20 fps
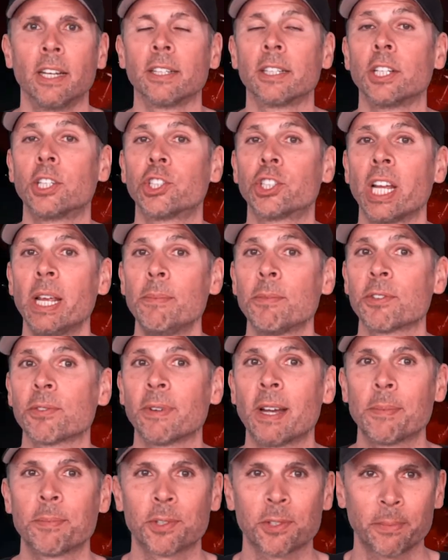The James
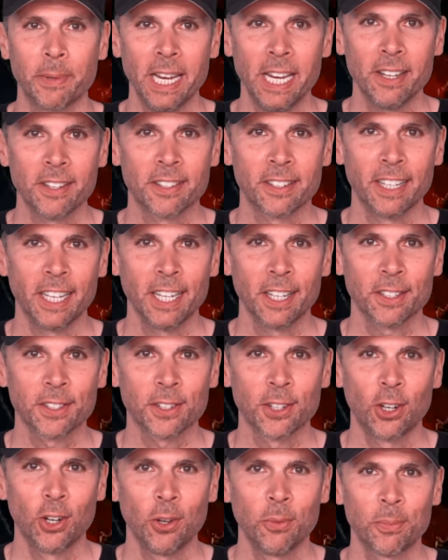Webb Space
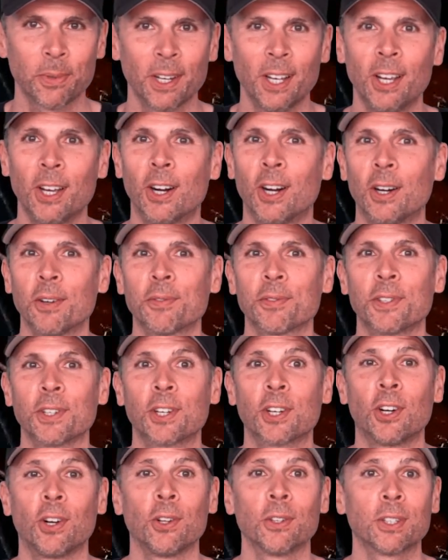Telescope, often
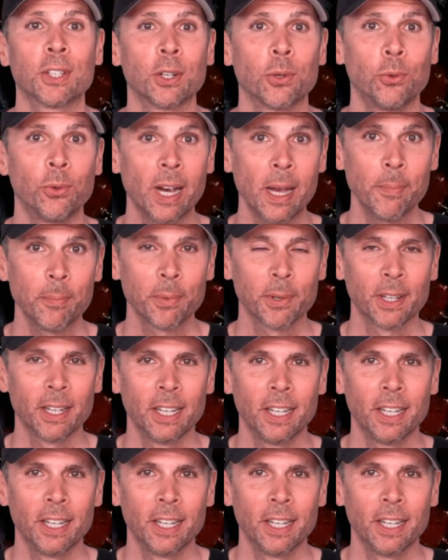called the Webb,